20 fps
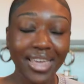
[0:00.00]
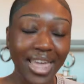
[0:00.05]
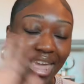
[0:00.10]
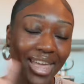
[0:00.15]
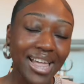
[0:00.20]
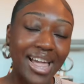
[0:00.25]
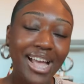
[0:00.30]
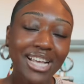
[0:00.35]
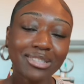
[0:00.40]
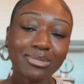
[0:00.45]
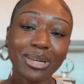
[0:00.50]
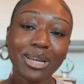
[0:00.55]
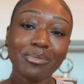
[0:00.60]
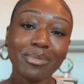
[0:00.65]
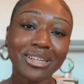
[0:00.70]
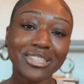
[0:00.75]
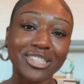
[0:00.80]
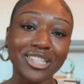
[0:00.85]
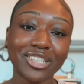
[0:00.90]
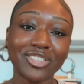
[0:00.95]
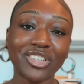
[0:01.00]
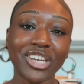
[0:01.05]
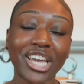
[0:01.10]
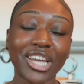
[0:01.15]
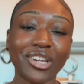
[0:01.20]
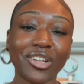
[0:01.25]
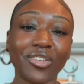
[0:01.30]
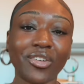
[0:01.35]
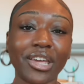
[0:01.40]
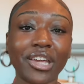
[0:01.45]
Hey guys, welcome back to the
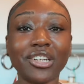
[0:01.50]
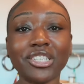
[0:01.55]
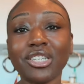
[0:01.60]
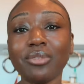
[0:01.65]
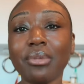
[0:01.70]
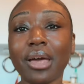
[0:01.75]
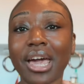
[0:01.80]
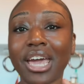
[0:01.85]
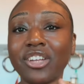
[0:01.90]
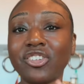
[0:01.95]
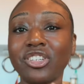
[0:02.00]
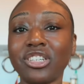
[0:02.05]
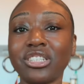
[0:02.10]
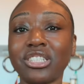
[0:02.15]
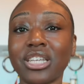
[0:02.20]
channel. Here's some hygiene